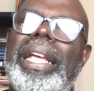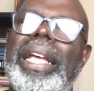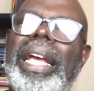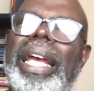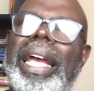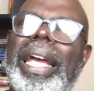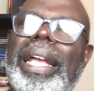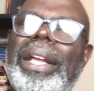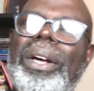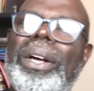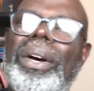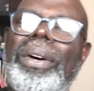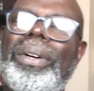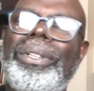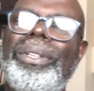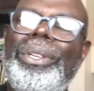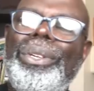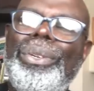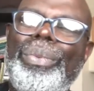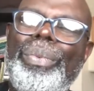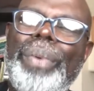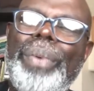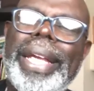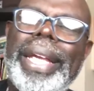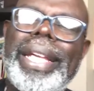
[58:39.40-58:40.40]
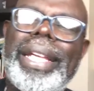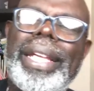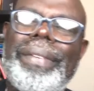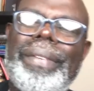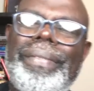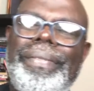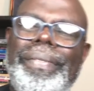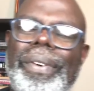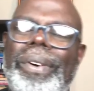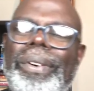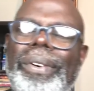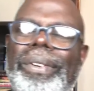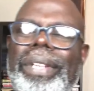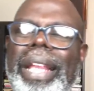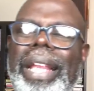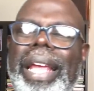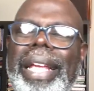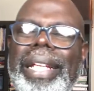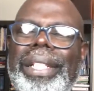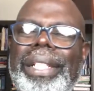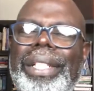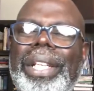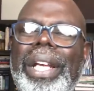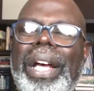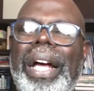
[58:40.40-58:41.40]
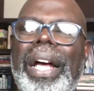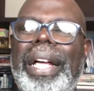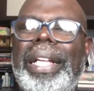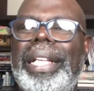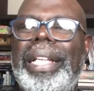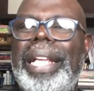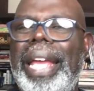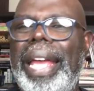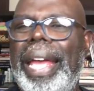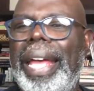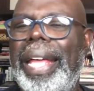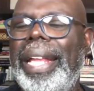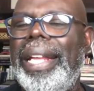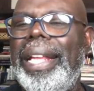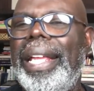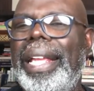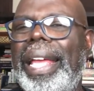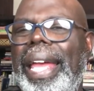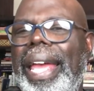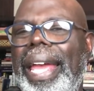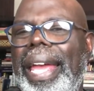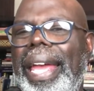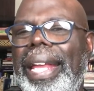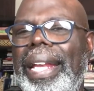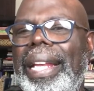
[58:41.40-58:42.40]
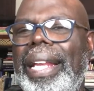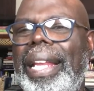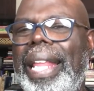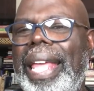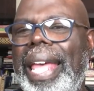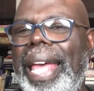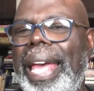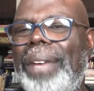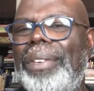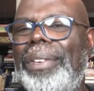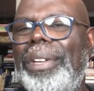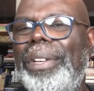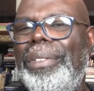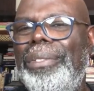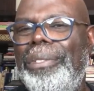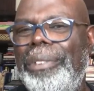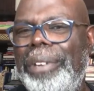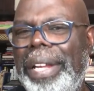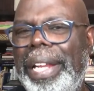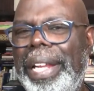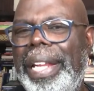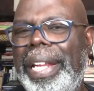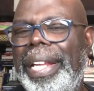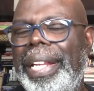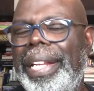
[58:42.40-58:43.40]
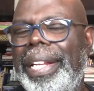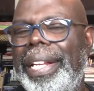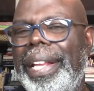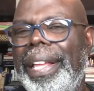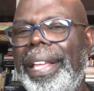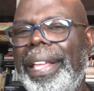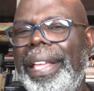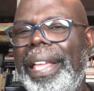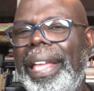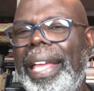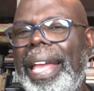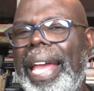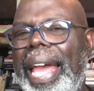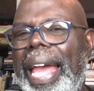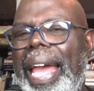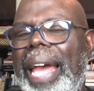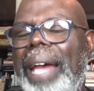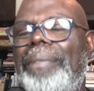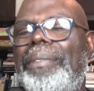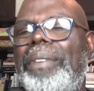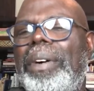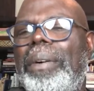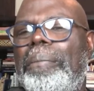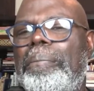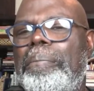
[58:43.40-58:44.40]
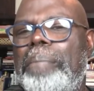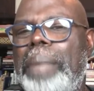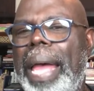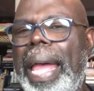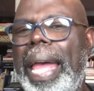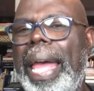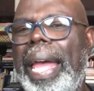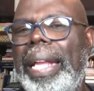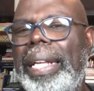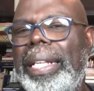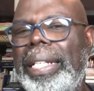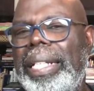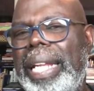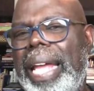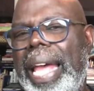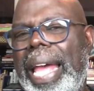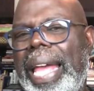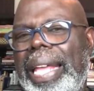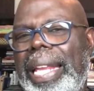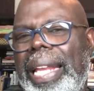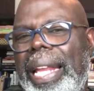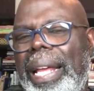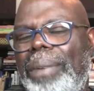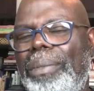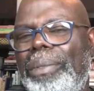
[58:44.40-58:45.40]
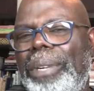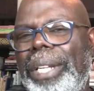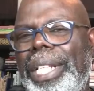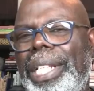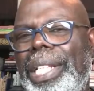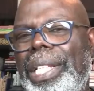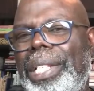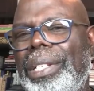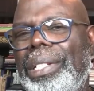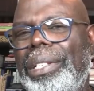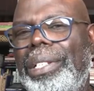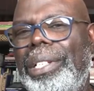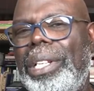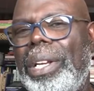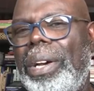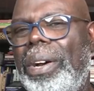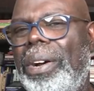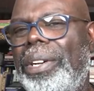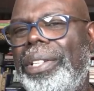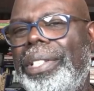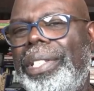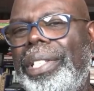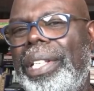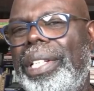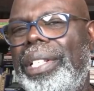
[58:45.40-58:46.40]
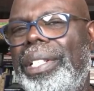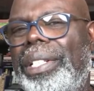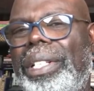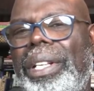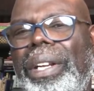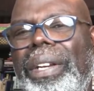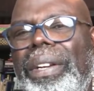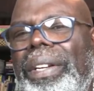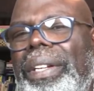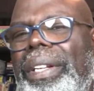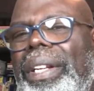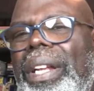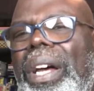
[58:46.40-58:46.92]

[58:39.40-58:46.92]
And all you wicked folk like John Hanna and Larry Reed, have a bad night. I wish you toss and turn